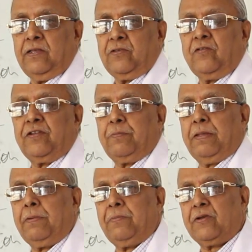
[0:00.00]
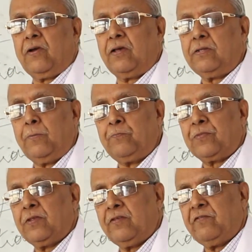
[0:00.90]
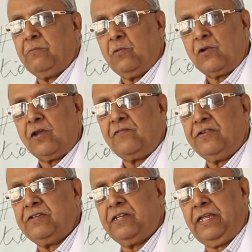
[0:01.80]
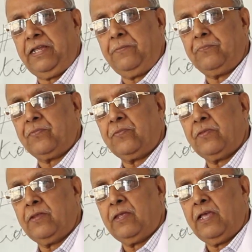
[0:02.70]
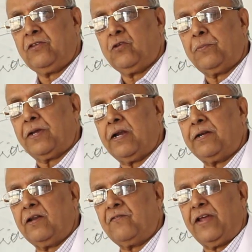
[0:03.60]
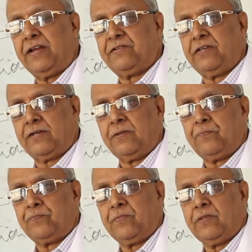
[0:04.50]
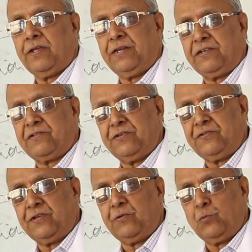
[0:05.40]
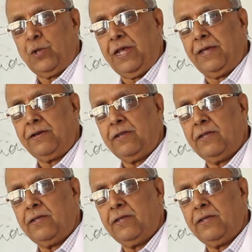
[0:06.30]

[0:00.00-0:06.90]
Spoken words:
So, for the people, because we more often see a supracondylar fracture in extension where